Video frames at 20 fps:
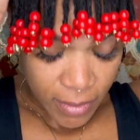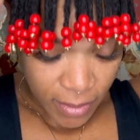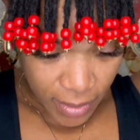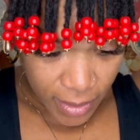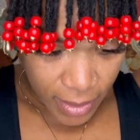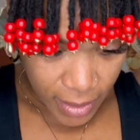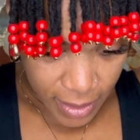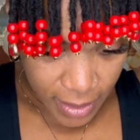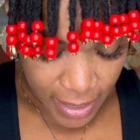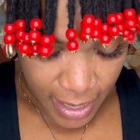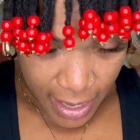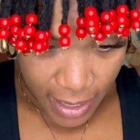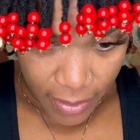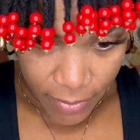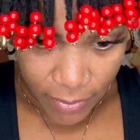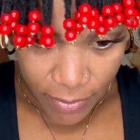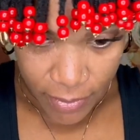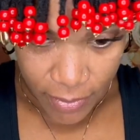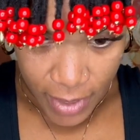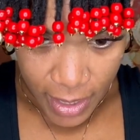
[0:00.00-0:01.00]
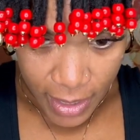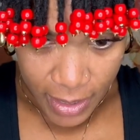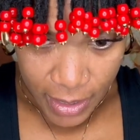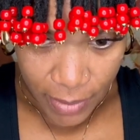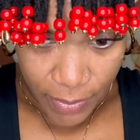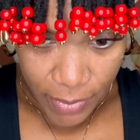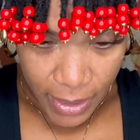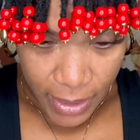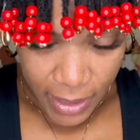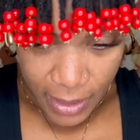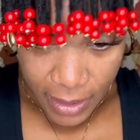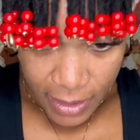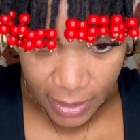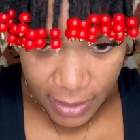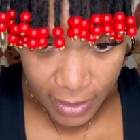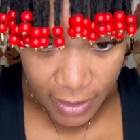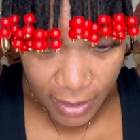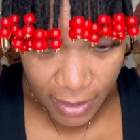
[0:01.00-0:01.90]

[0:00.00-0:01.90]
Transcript: snap into place.